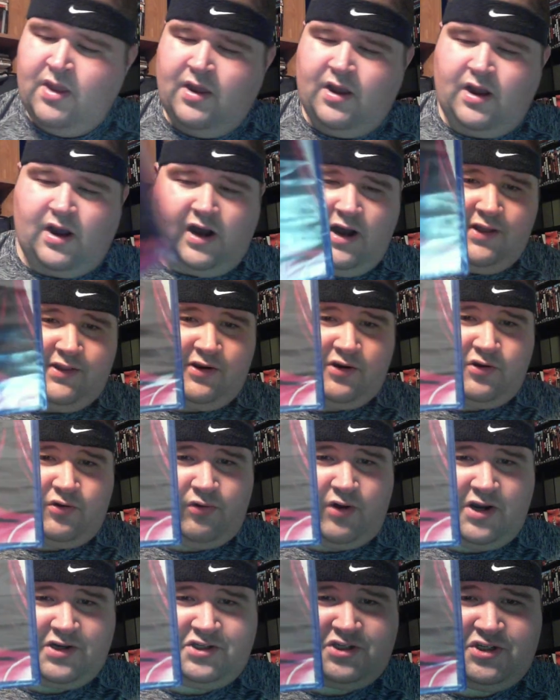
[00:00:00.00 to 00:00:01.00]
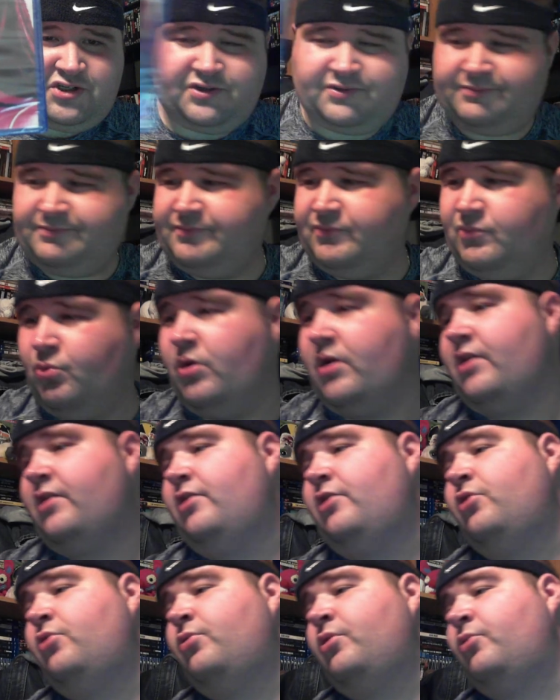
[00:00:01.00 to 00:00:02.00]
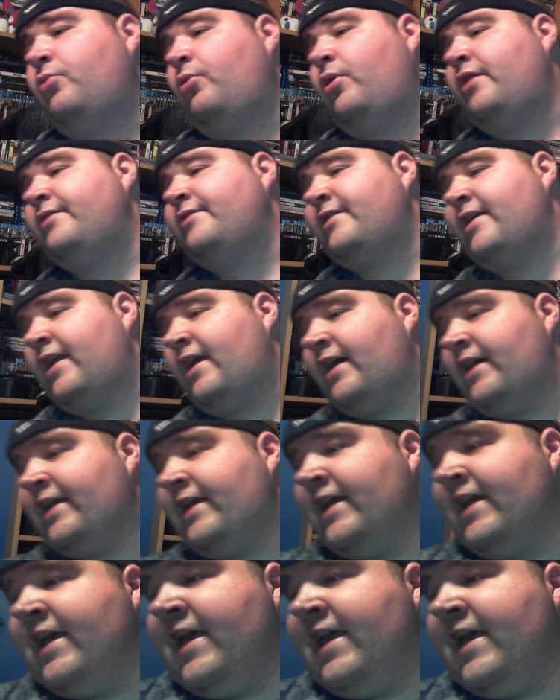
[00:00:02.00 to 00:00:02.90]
The Crush, one of the newer ones that I